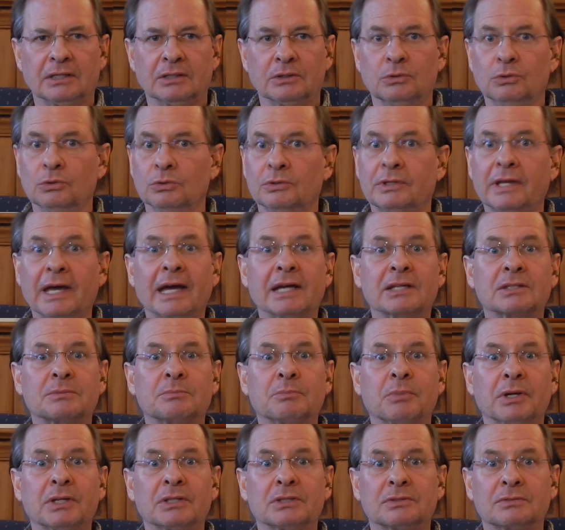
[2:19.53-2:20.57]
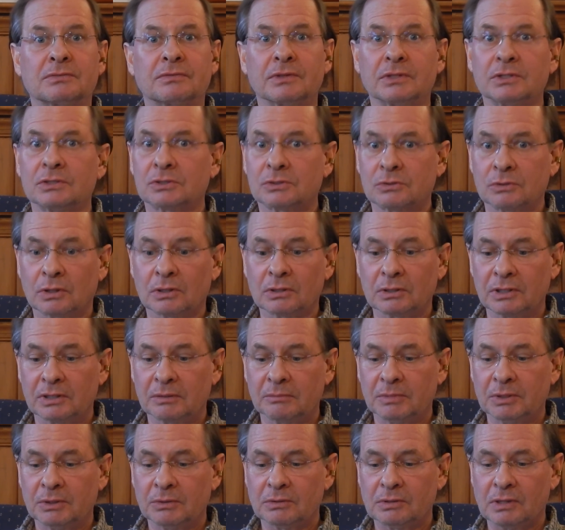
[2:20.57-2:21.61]
new tax breaks for the struggling
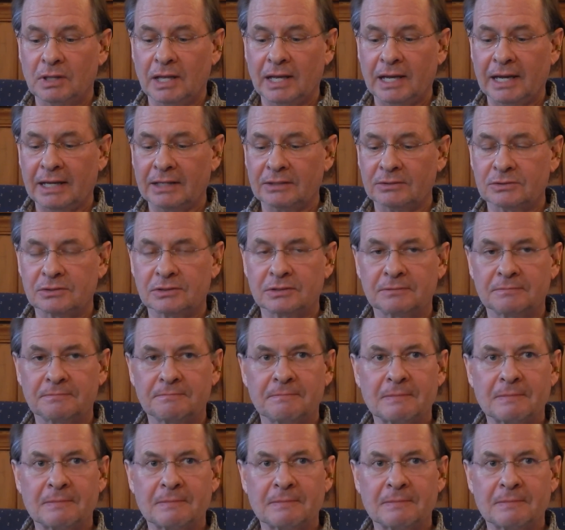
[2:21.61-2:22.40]
middle class.